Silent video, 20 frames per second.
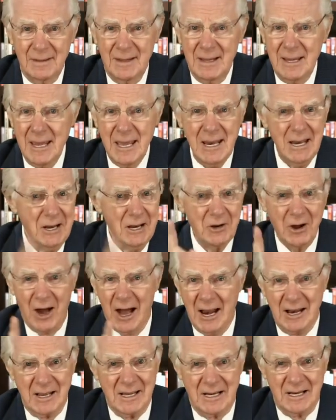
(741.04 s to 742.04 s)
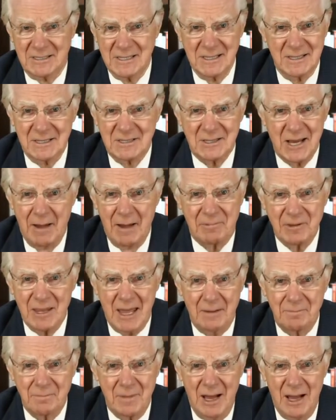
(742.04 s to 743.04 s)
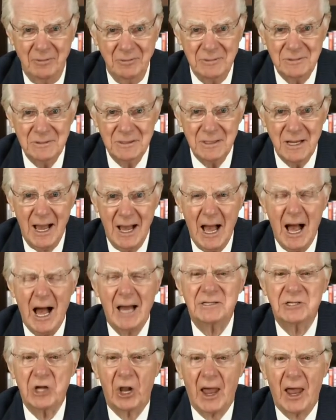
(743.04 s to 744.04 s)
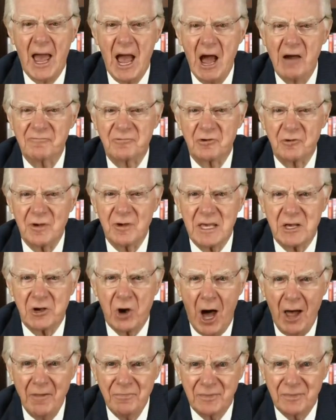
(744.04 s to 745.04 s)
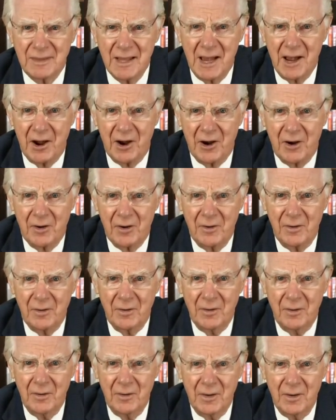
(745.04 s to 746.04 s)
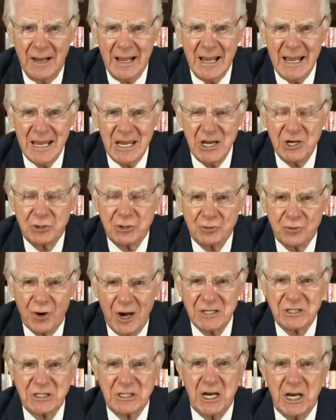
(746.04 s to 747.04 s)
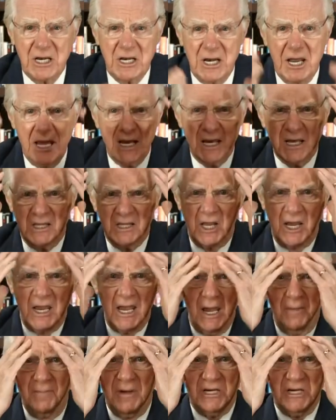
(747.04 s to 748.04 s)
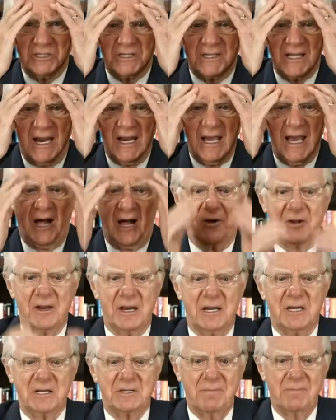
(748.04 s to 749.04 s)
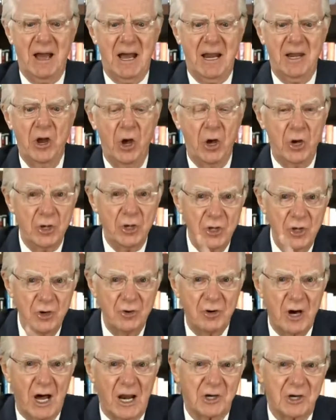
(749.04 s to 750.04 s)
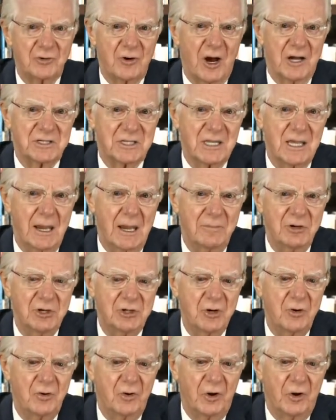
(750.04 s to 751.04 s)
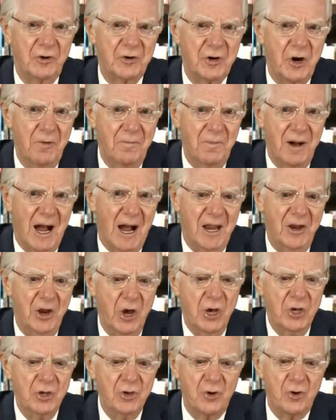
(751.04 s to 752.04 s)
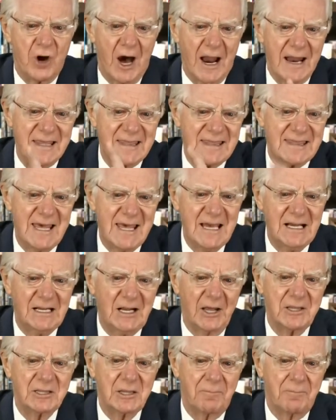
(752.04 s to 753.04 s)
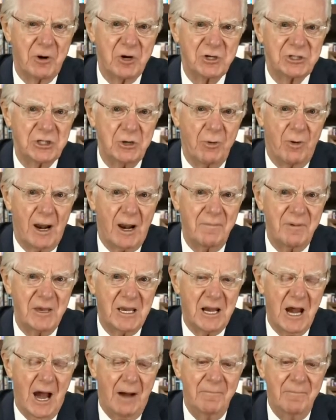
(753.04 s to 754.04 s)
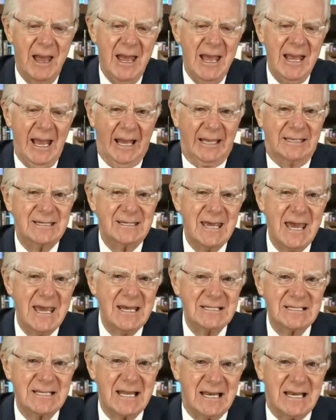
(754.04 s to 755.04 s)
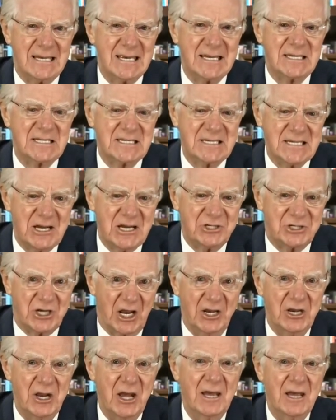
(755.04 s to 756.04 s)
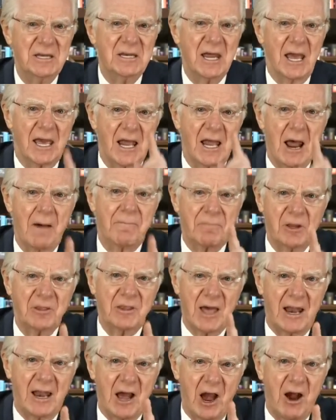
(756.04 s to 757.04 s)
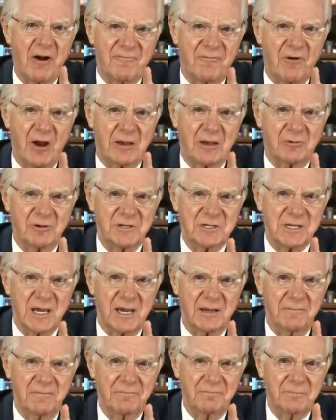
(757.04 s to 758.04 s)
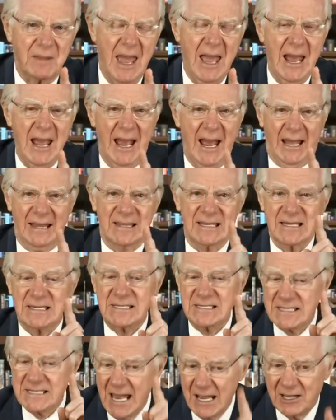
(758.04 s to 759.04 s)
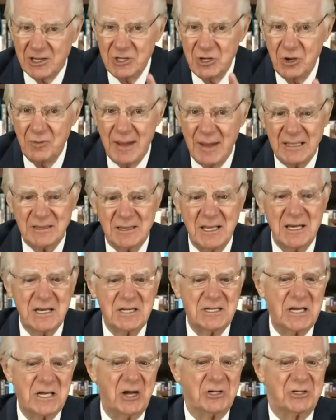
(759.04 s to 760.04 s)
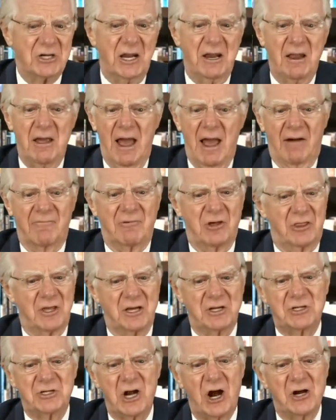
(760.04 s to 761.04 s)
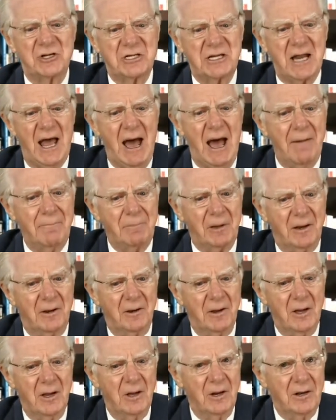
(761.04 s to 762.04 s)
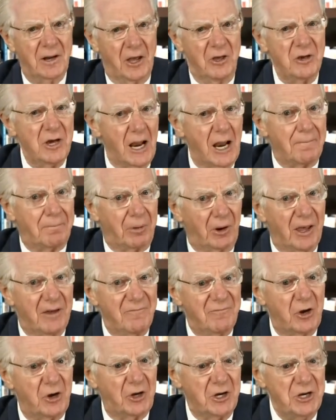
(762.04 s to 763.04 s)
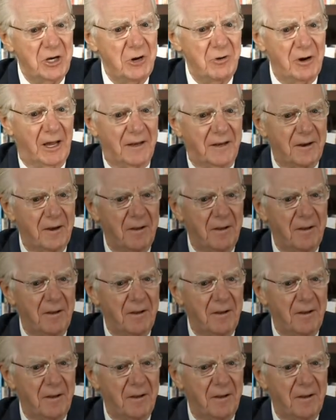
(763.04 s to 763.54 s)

He didn't know how to get to the top of that mountain until after he got there. He trusted in the image that he held in his mind. You got to trust in the image you hold in your mind. You got to think like the person you want to become. It takes a decision to get up on that higher frequency. And the second you make the decision, everything starts to happen. Now you got to believe you can do it.